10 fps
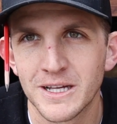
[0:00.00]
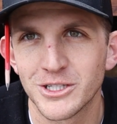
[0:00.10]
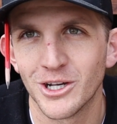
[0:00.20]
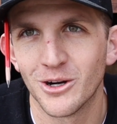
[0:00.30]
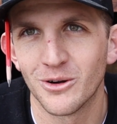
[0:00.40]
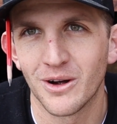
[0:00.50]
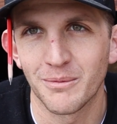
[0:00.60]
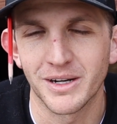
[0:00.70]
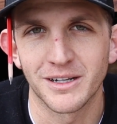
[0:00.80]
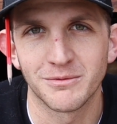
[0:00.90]
So I'm
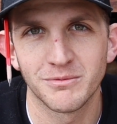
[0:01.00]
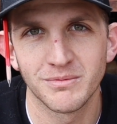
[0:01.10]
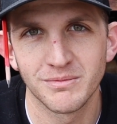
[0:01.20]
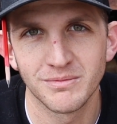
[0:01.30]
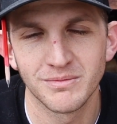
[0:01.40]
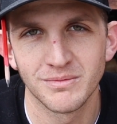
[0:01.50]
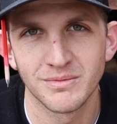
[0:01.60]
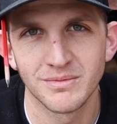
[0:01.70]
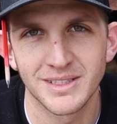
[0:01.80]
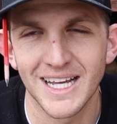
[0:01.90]
going to
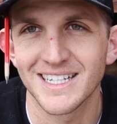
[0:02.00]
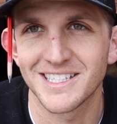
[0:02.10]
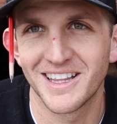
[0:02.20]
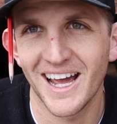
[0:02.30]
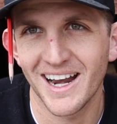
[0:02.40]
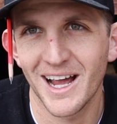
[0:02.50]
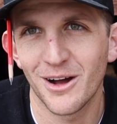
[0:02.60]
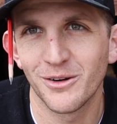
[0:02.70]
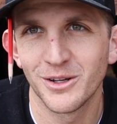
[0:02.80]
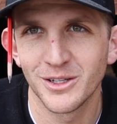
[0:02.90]
test that
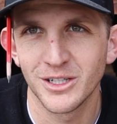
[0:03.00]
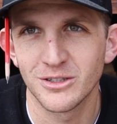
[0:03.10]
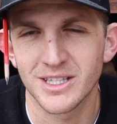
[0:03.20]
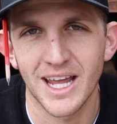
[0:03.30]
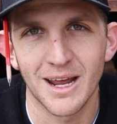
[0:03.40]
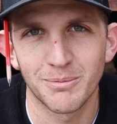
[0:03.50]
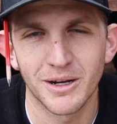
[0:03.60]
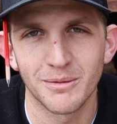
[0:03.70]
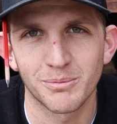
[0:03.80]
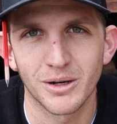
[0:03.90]
out, use the hand
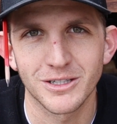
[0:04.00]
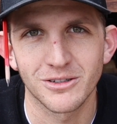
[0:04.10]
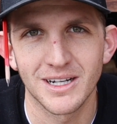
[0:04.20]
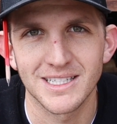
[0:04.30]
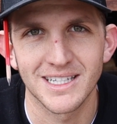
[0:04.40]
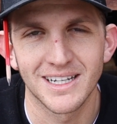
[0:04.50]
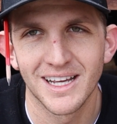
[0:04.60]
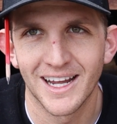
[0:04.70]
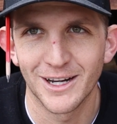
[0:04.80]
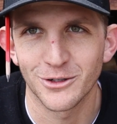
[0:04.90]
pump, pressurize it,
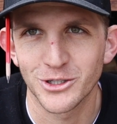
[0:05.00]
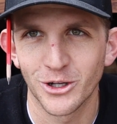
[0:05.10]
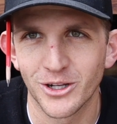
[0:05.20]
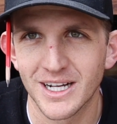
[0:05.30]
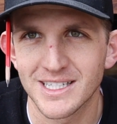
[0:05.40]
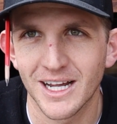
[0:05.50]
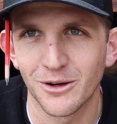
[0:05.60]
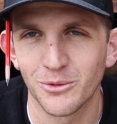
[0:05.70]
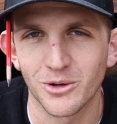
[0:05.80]
and I'll show you guys how it